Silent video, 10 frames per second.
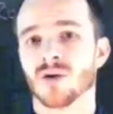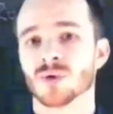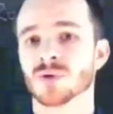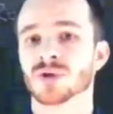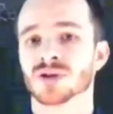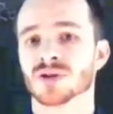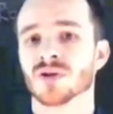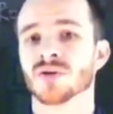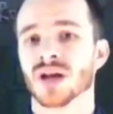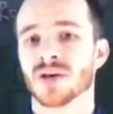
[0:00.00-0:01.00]
we wouldn't
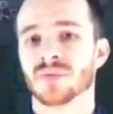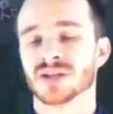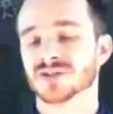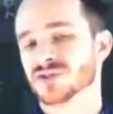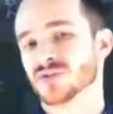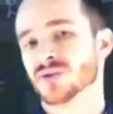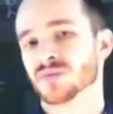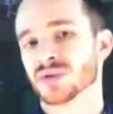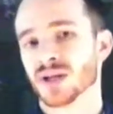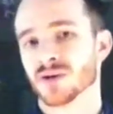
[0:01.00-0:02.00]
know that by just doing the
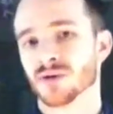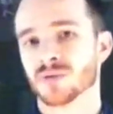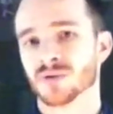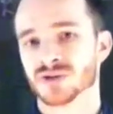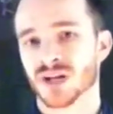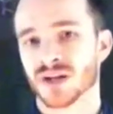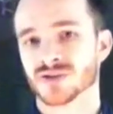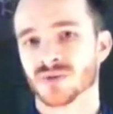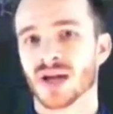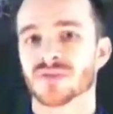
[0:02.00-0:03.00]
PA criminal check.
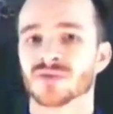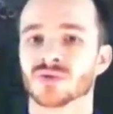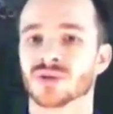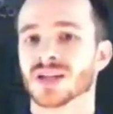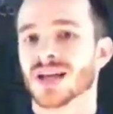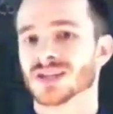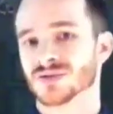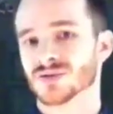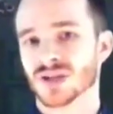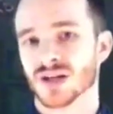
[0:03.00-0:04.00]
So we have to do the
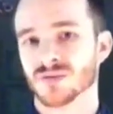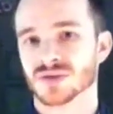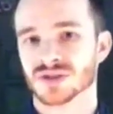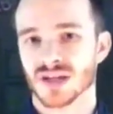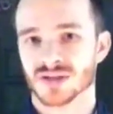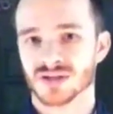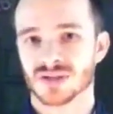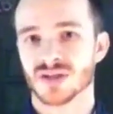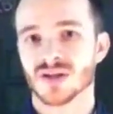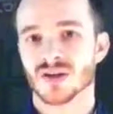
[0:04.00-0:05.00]
national check, which is actually
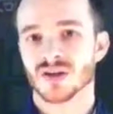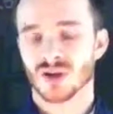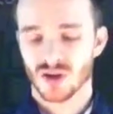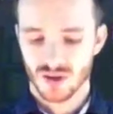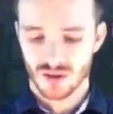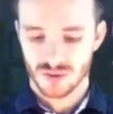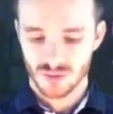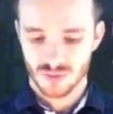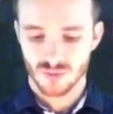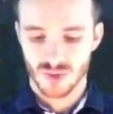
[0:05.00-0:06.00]

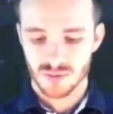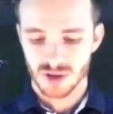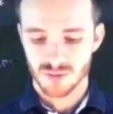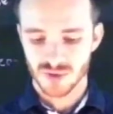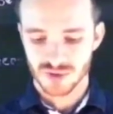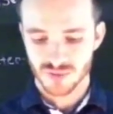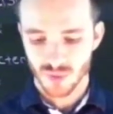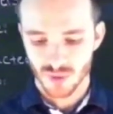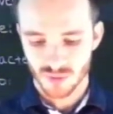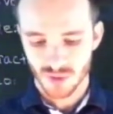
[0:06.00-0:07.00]
maybe the most
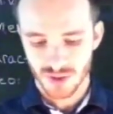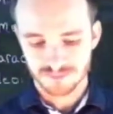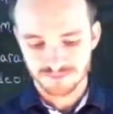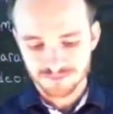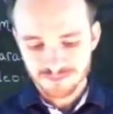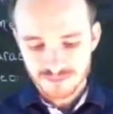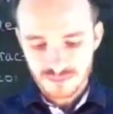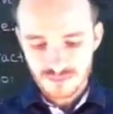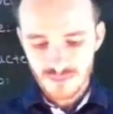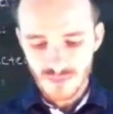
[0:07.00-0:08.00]
important one.
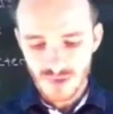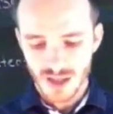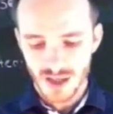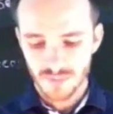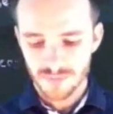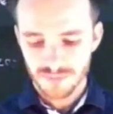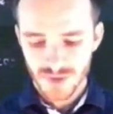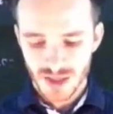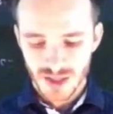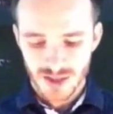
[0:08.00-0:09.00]

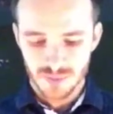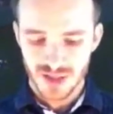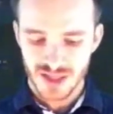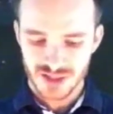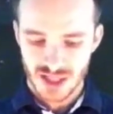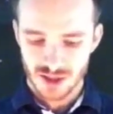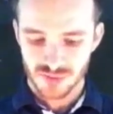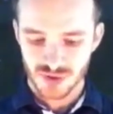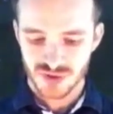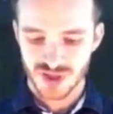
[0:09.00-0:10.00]
The PA child
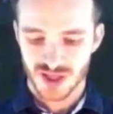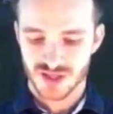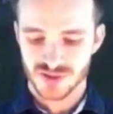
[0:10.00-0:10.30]
abuse check